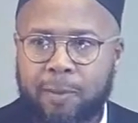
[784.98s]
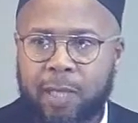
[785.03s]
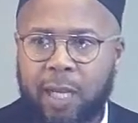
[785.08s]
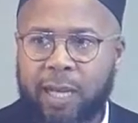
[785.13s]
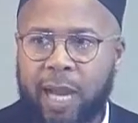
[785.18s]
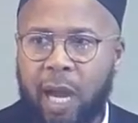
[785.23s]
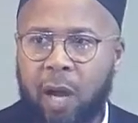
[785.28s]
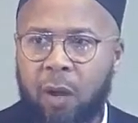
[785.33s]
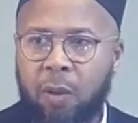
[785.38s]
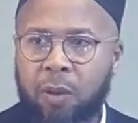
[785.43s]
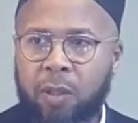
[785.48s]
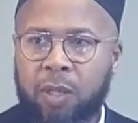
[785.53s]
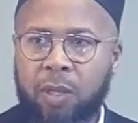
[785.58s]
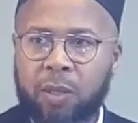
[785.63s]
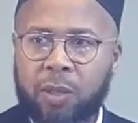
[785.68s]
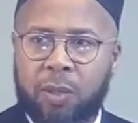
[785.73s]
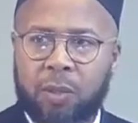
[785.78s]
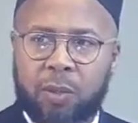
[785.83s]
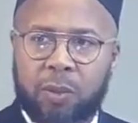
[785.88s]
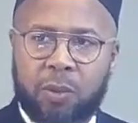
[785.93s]
And I'll
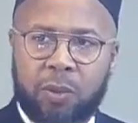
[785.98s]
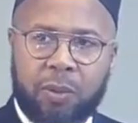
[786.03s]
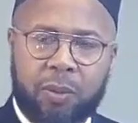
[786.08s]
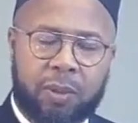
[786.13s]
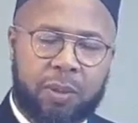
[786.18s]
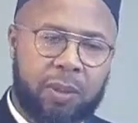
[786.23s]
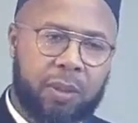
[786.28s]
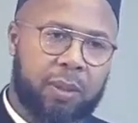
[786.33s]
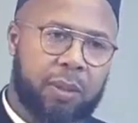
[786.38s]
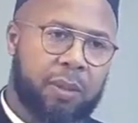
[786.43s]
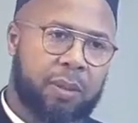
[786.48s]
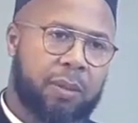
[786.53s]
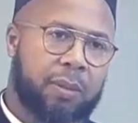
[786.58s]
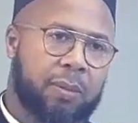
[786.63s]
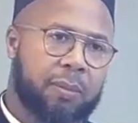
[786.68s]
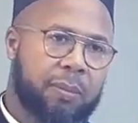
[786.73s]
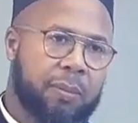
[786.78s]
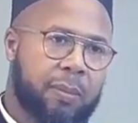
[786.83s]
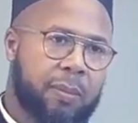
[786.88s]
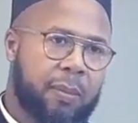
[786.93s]
conclude
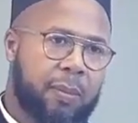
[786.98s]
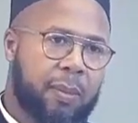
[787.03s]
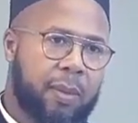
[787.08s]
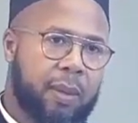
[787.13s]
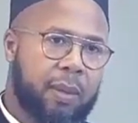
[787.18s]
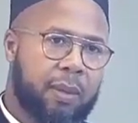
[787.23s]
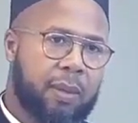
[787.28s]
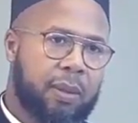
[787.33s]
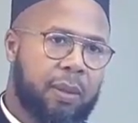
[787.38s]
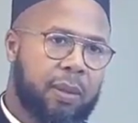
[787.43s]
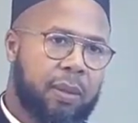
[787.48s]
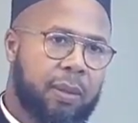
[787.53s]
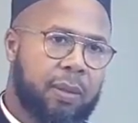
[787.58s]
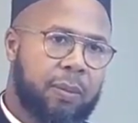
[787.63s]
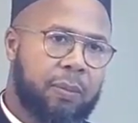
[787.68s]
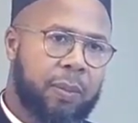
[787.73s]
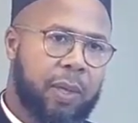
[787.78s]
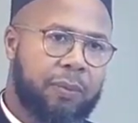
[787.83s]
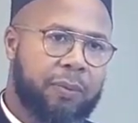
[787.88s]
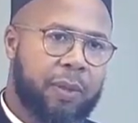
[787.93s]

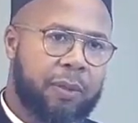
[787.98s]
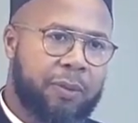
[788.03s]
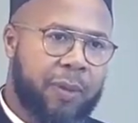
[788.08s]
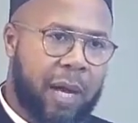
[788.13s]
with the